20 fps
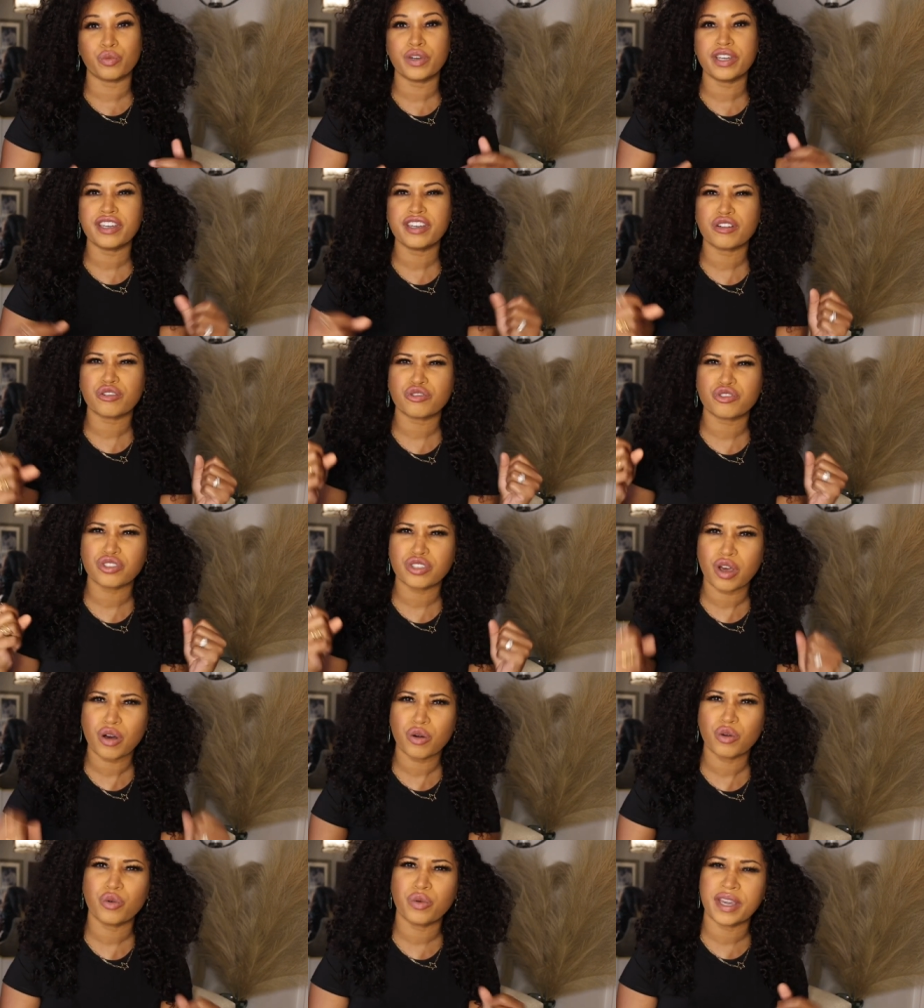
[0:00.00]
We are
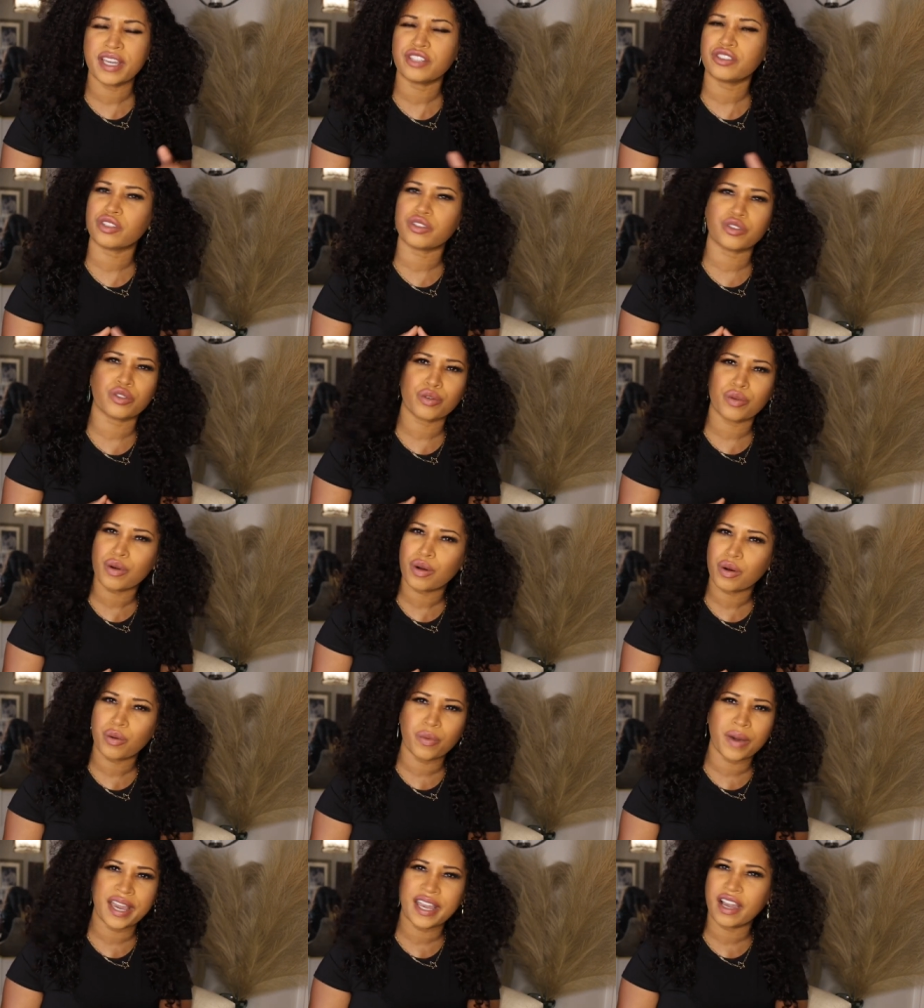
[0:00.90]
so quick to
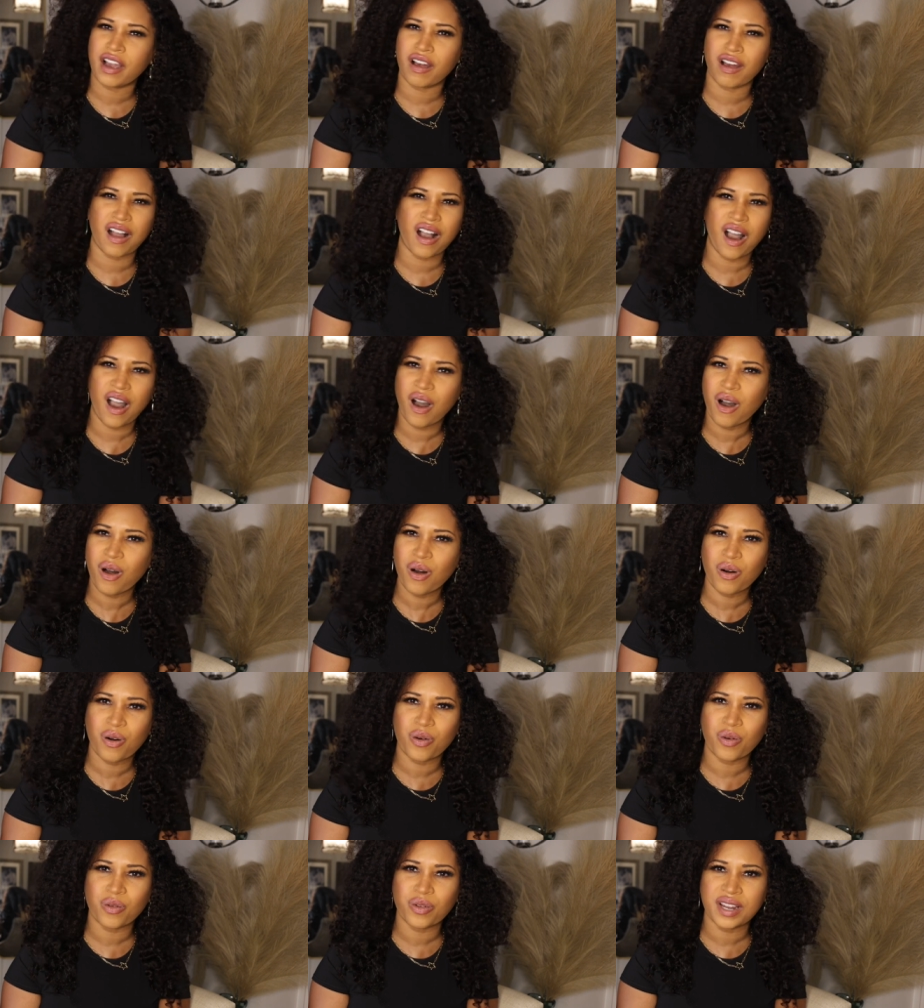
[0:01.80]
throw away our
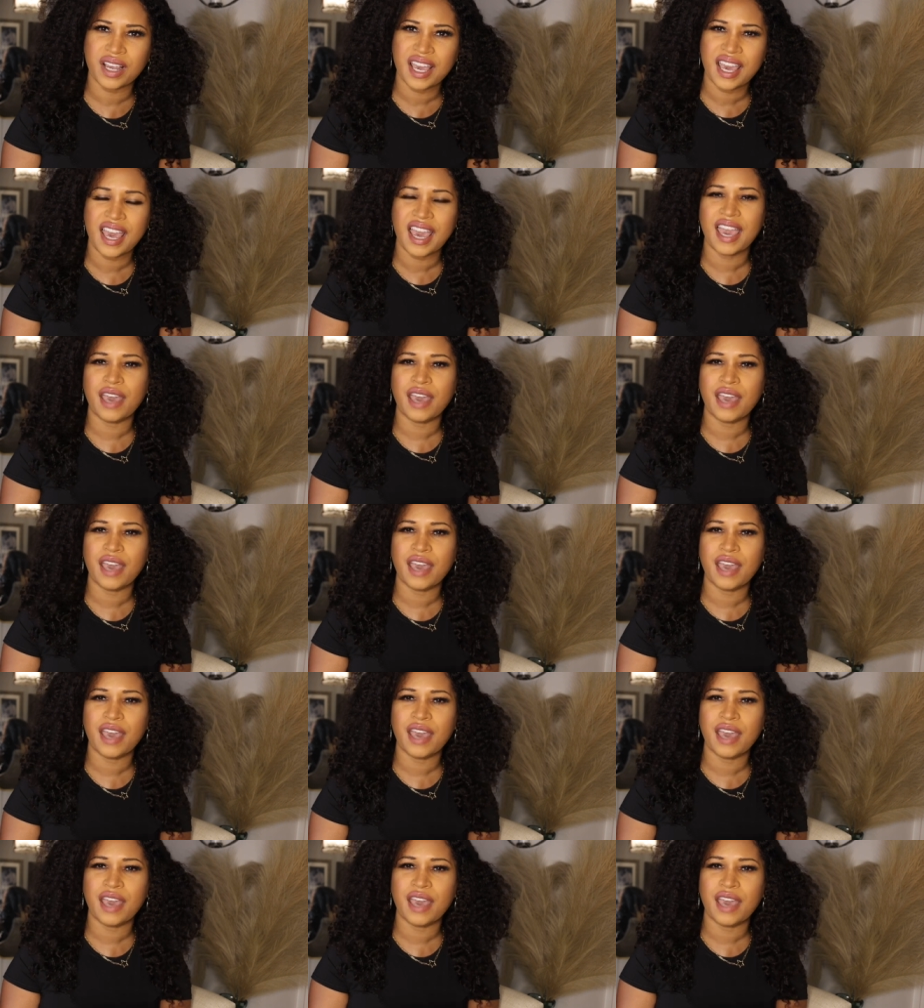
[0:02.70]
own.